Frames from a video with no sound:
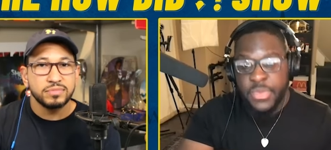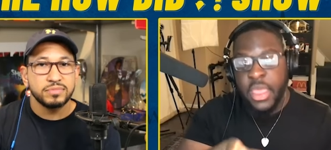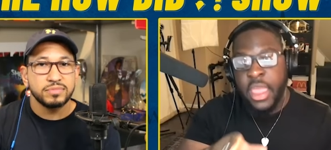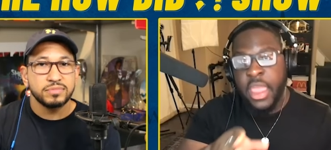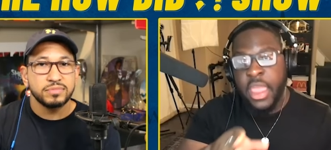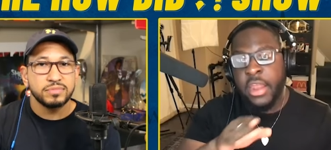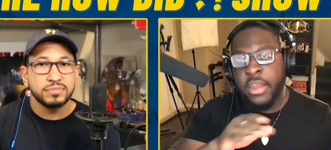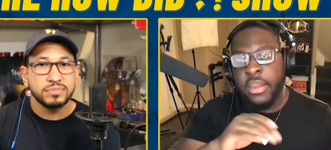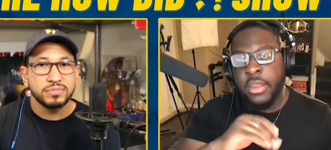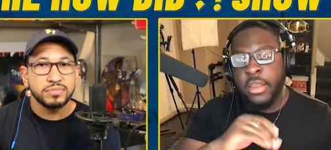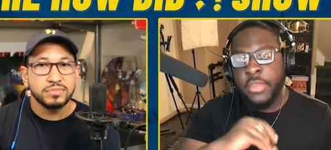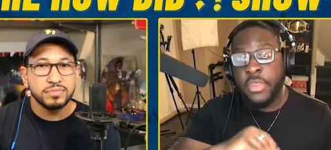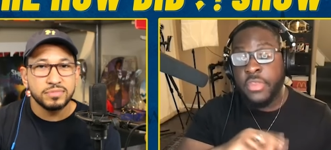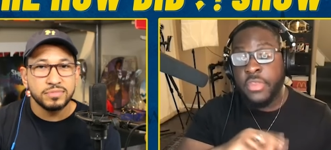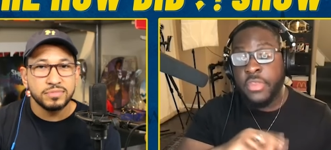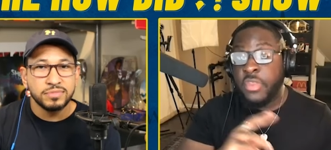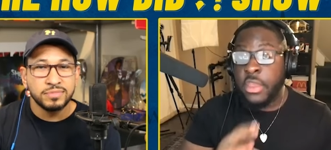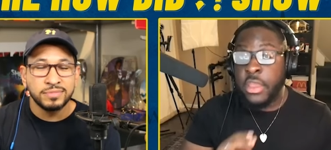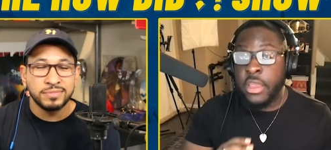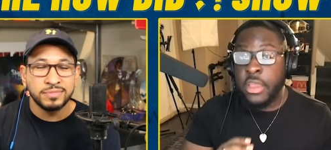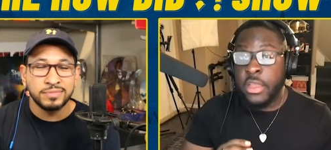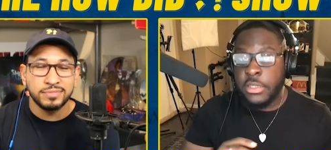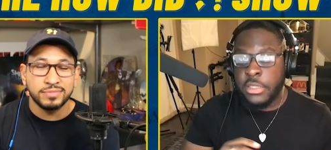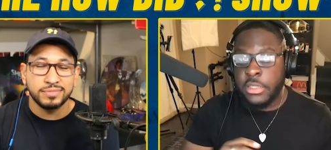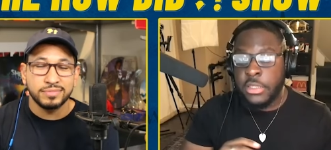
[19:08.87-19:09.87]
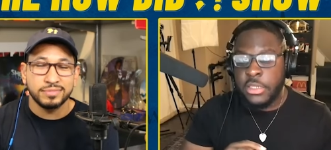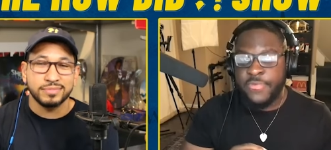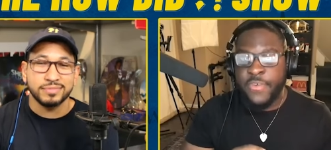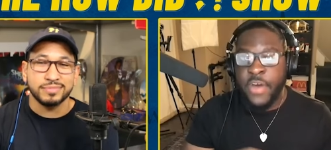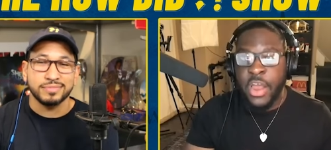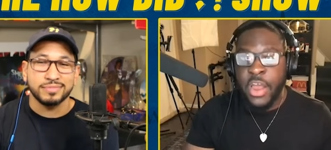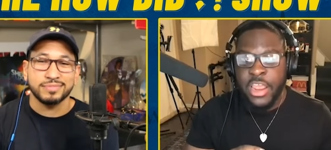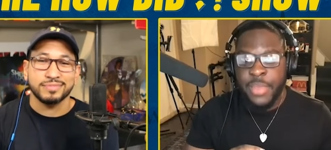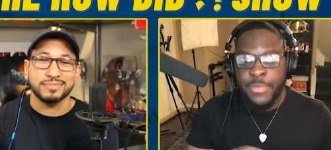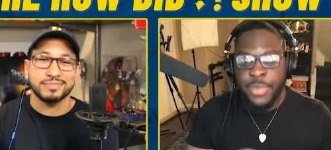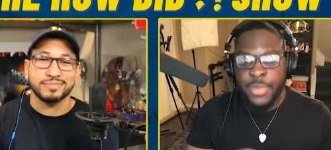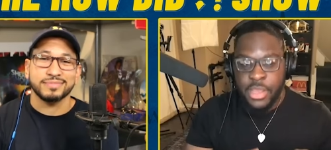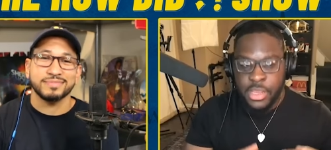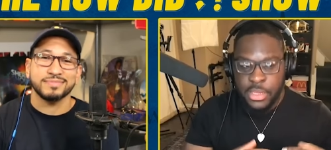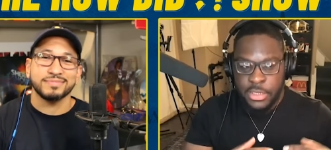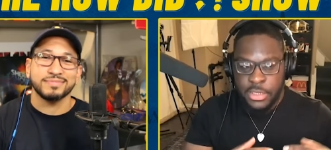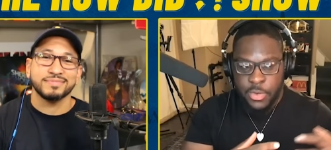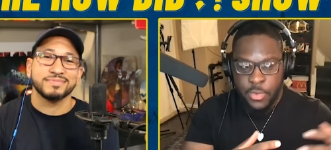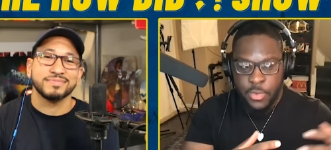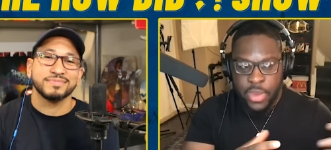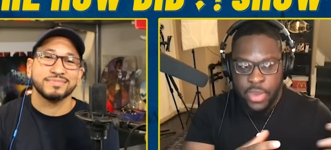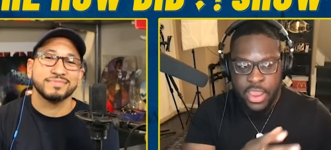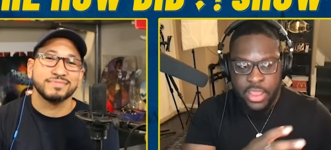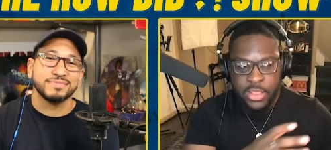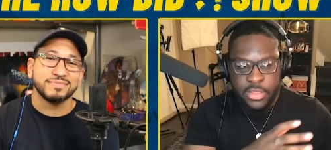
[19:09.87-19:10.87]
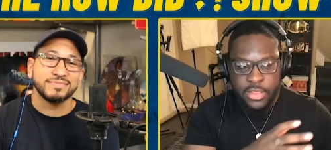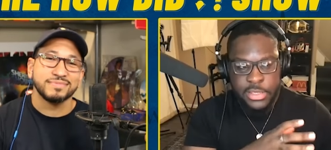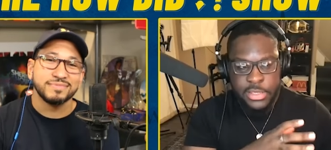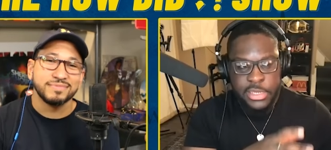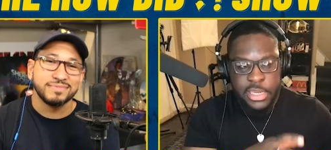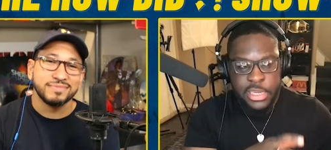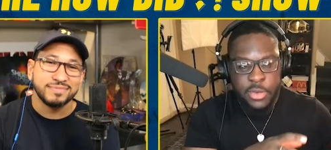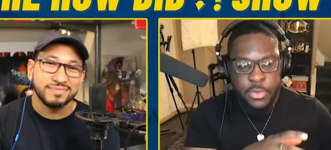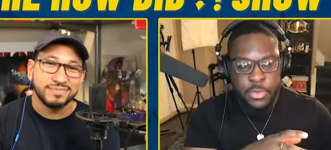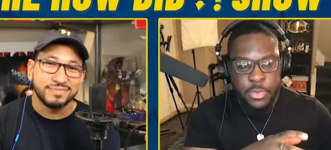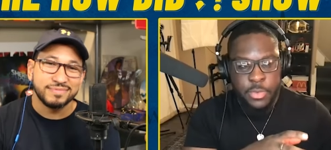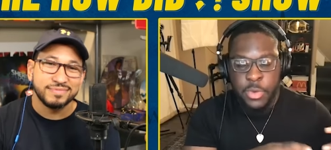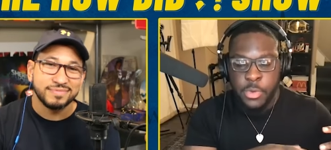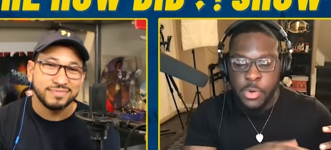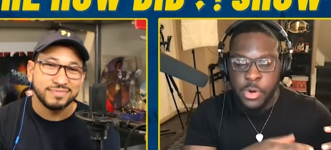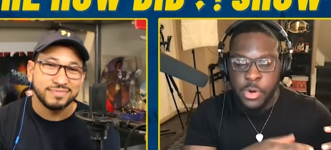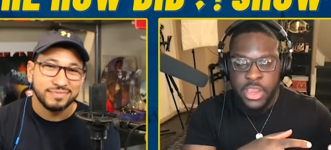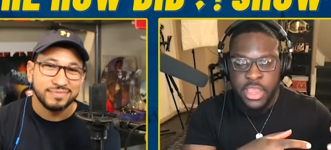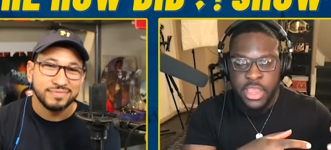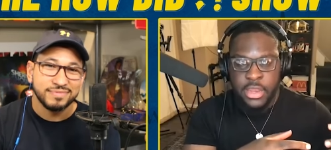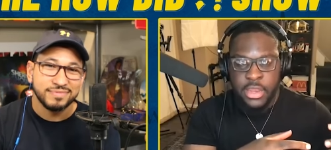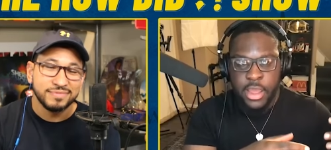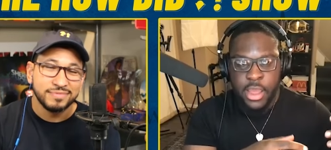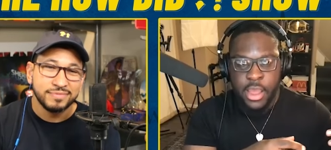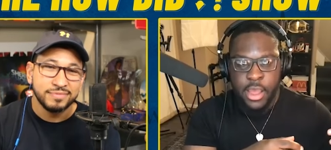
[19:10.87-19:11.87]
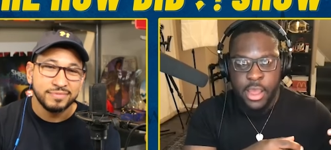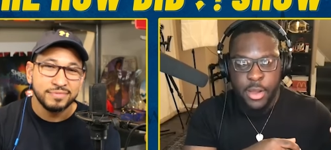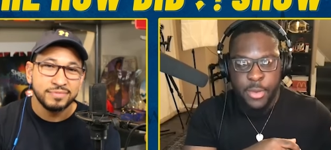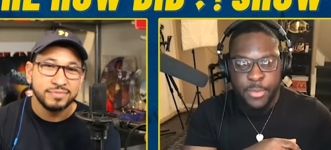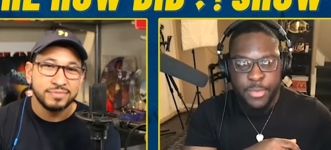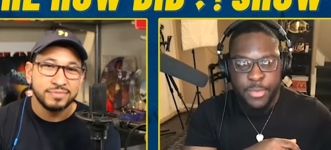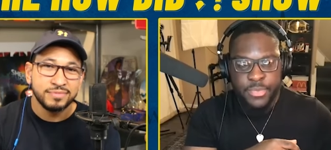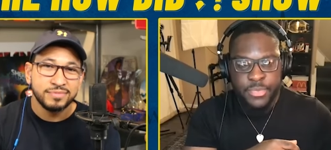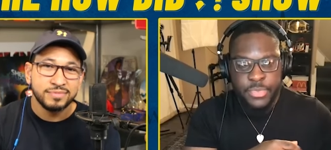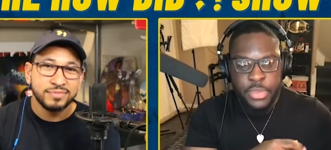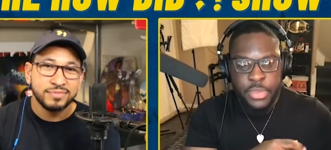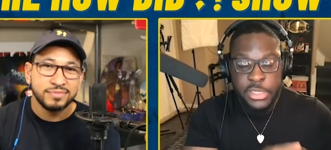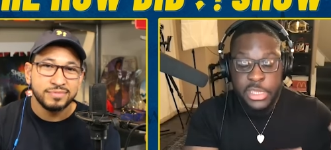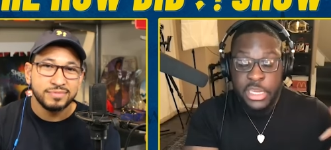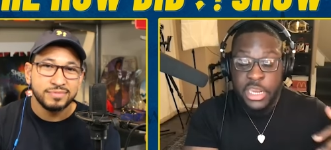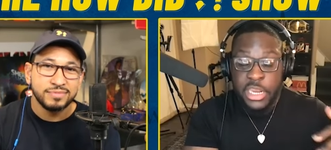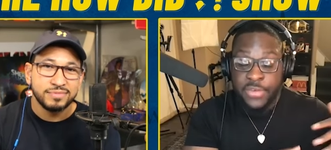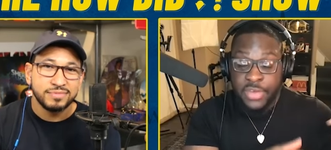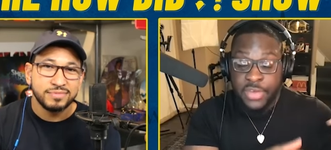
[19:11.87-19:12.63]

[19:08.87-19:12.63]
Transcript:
Speaker 1: And the thing is, it's funny because the way the city we were in, um, the city of